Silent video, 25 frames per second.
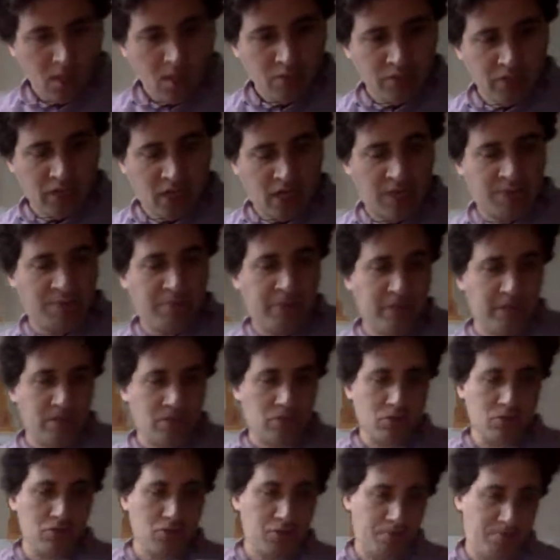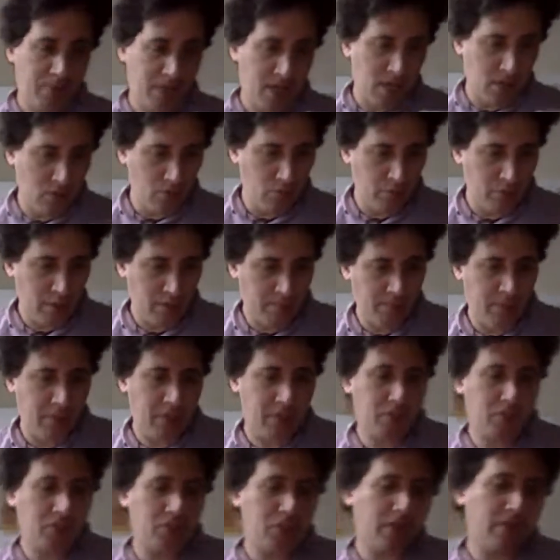The odd player earns £1 when they play
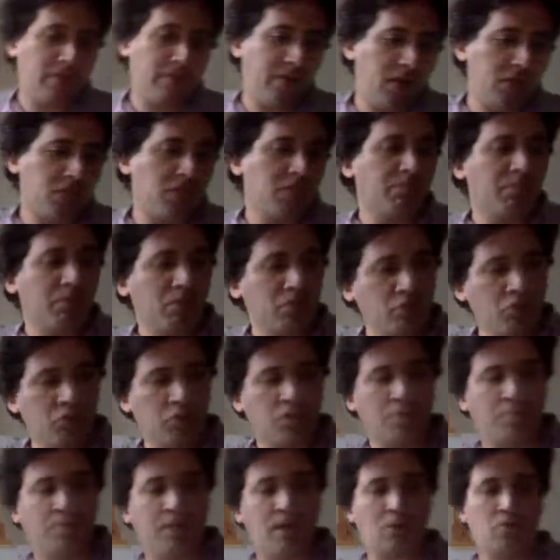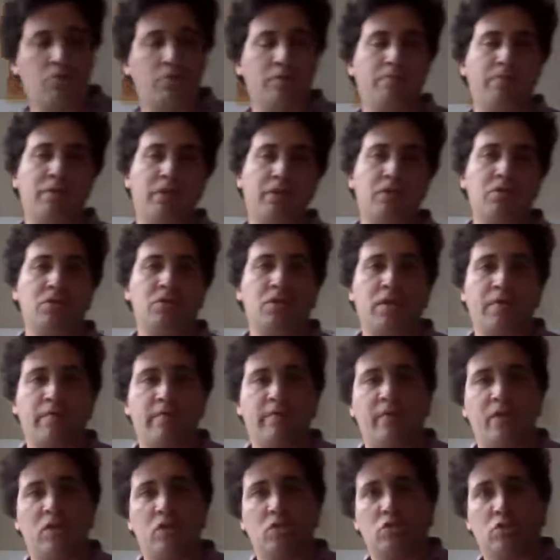distinct faces, but loses £1 when they play the same
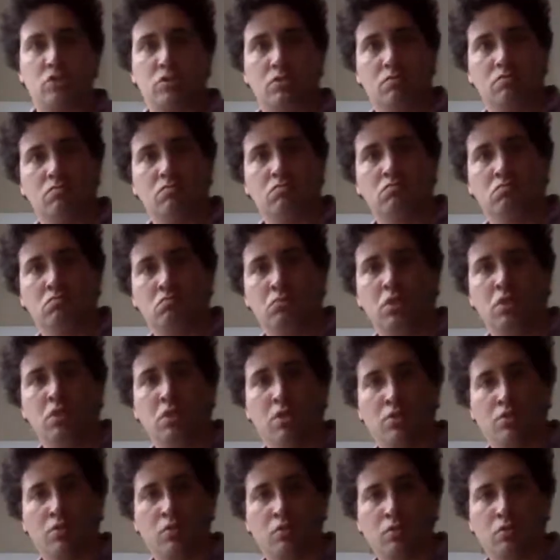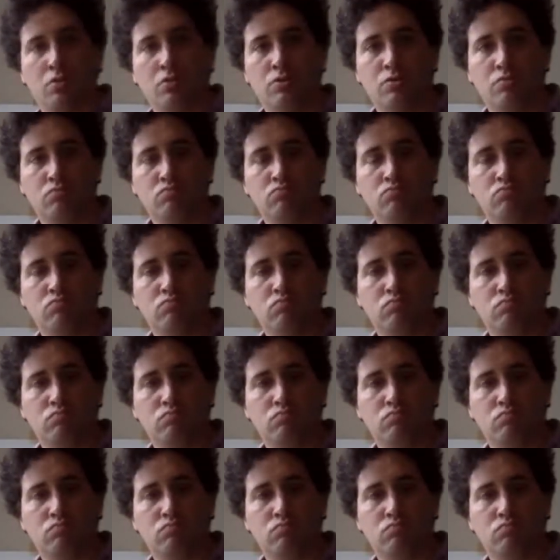faces. In other words,